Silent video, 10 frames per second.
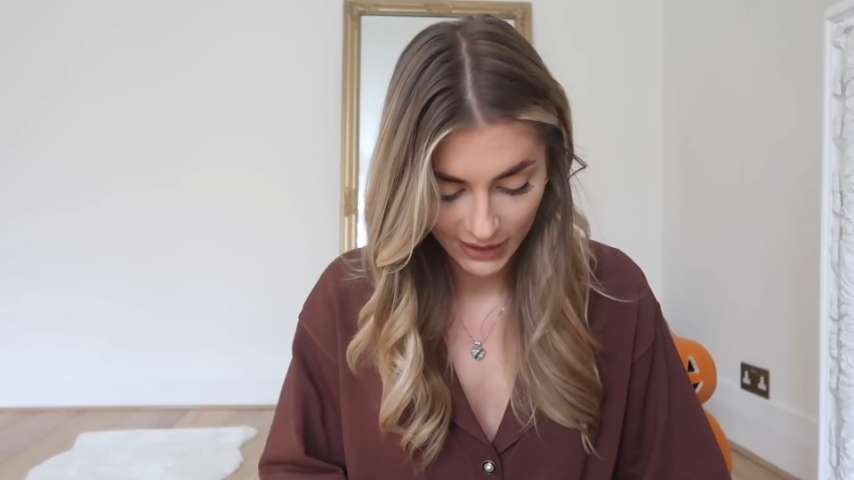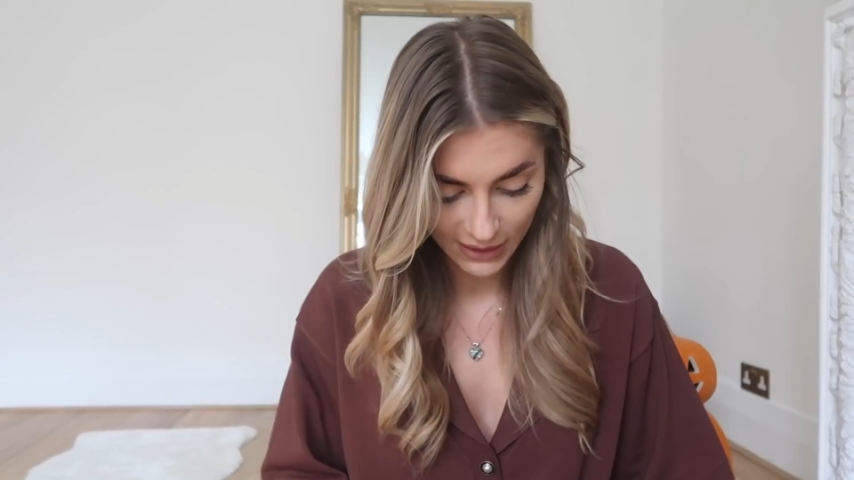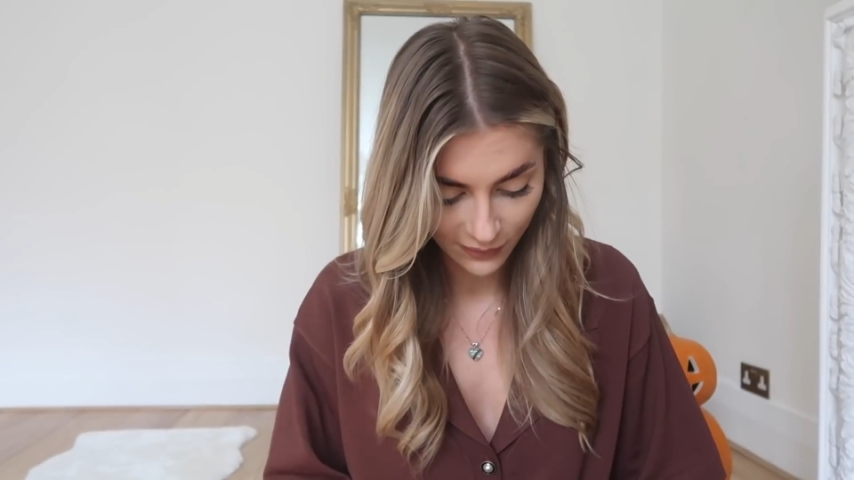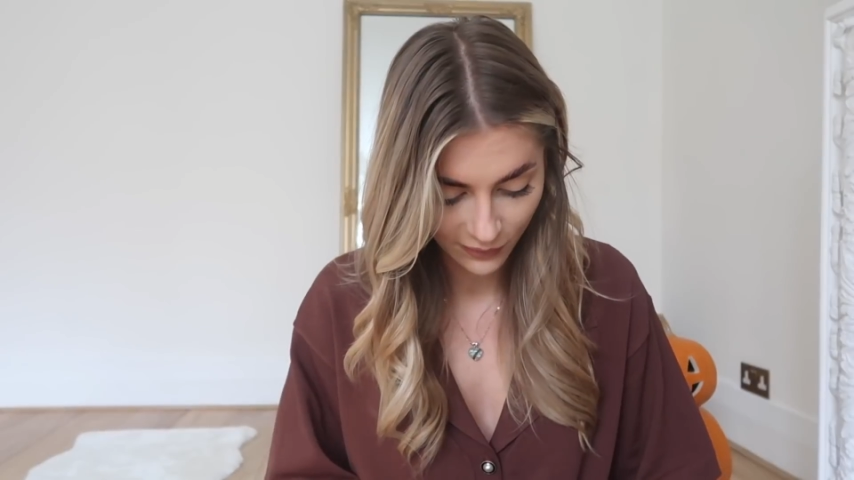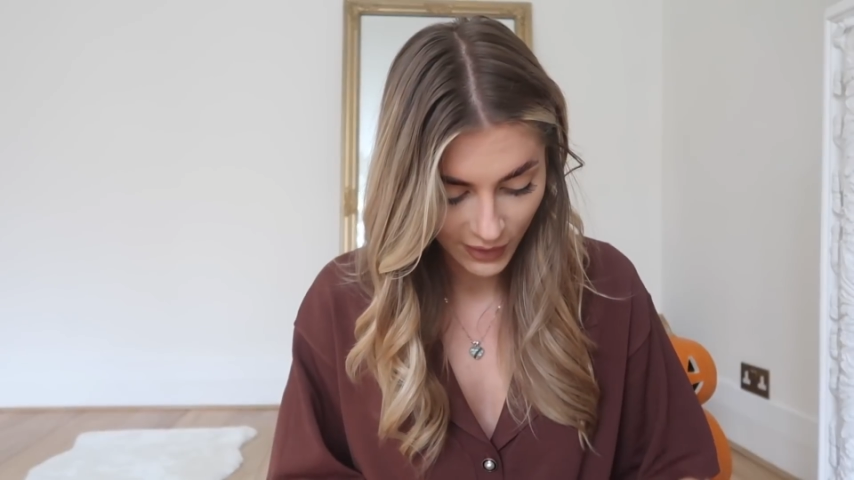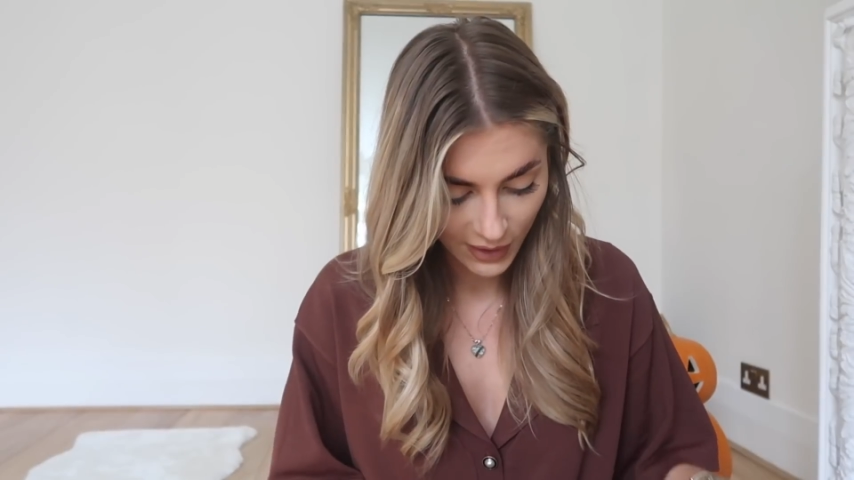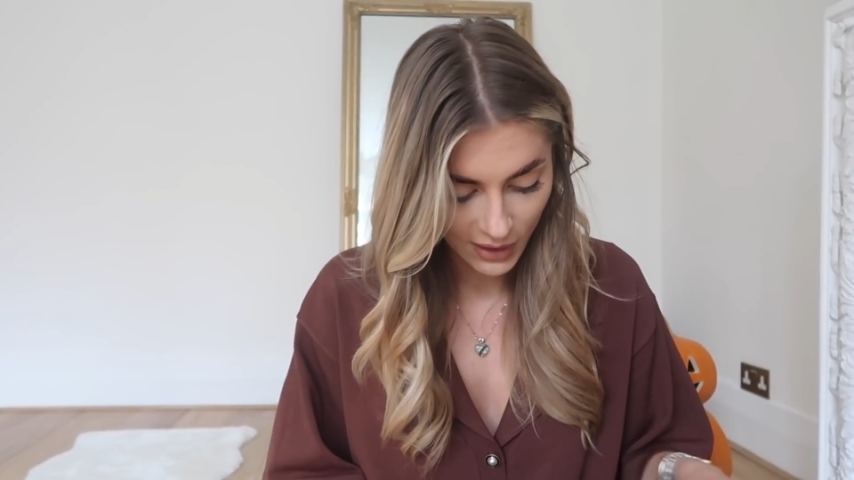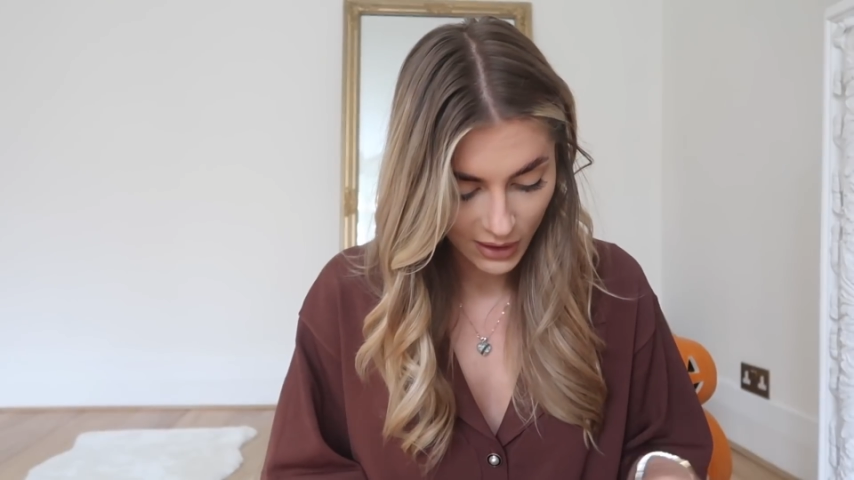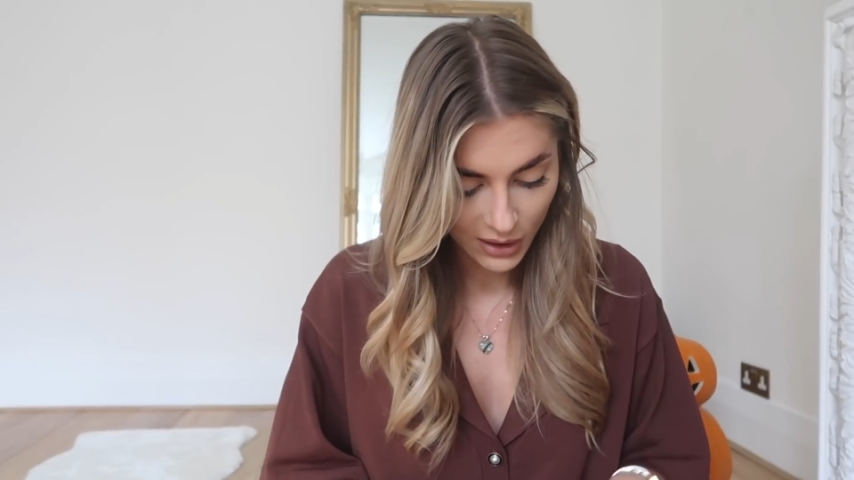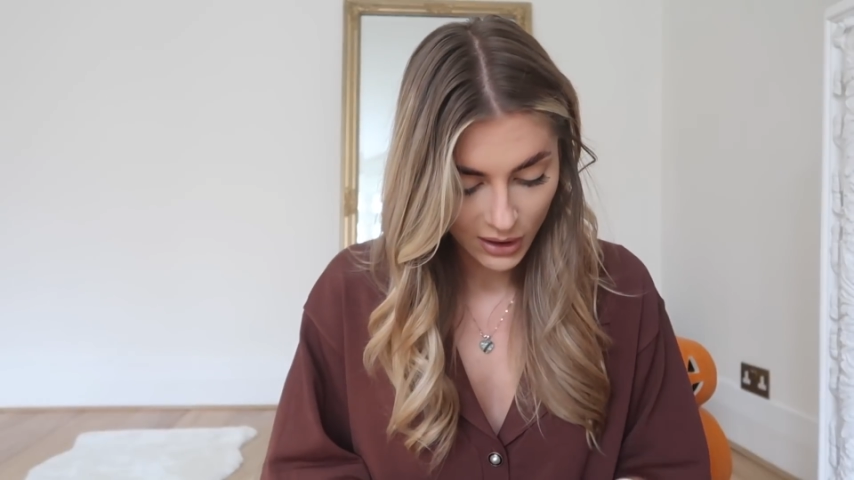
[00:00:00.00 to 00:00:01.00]
think
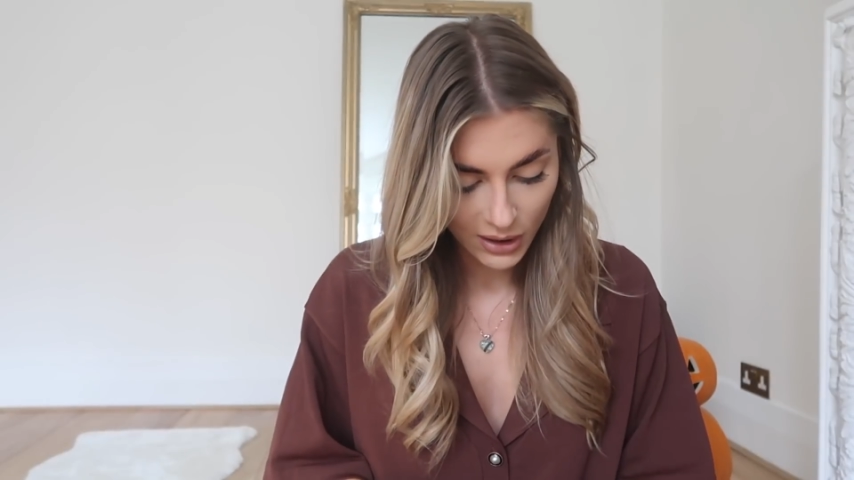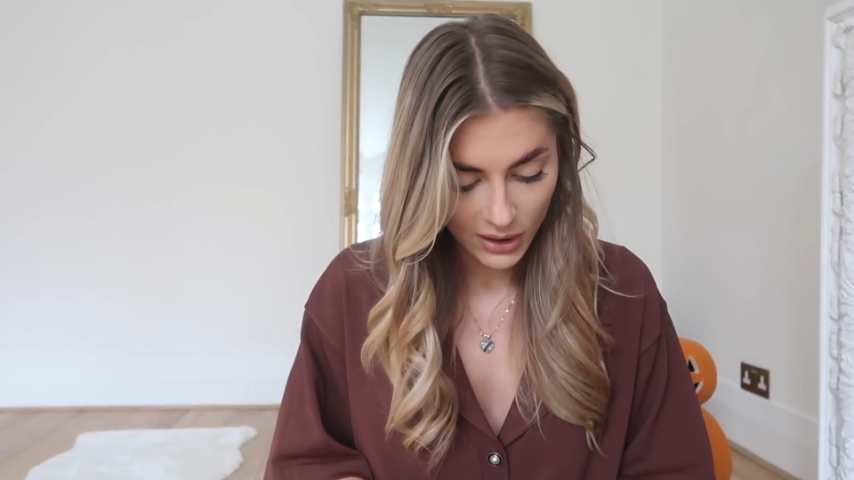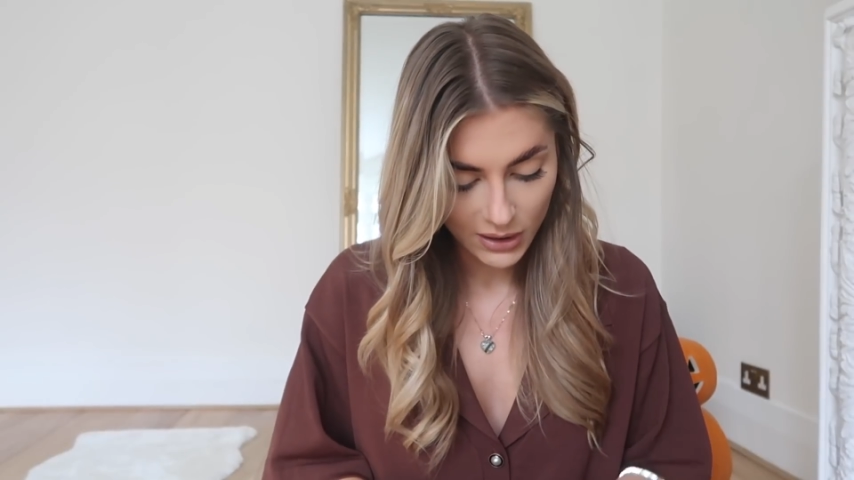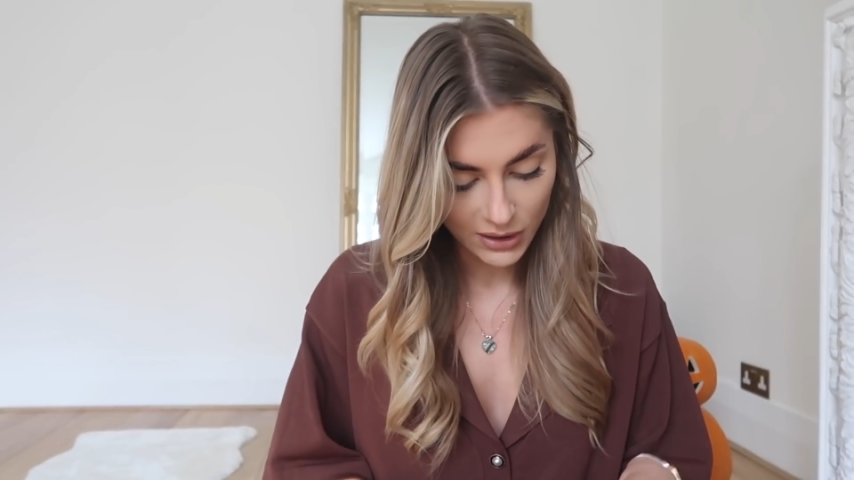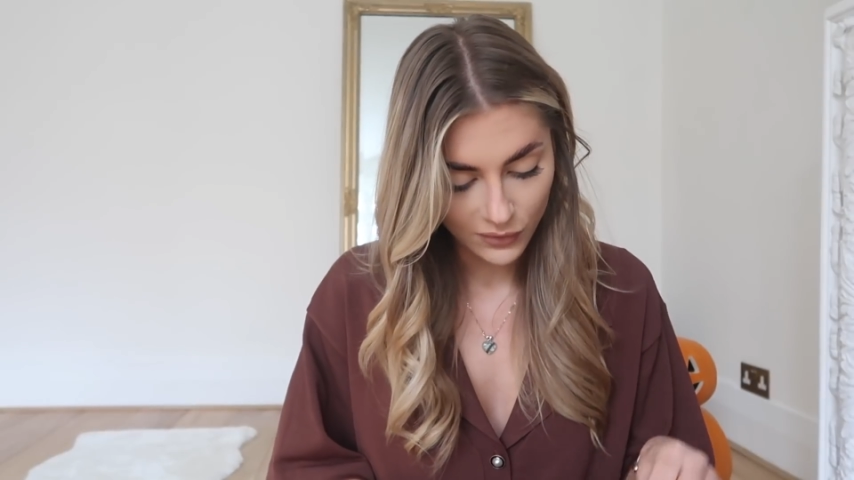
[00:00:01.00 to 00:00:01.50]
if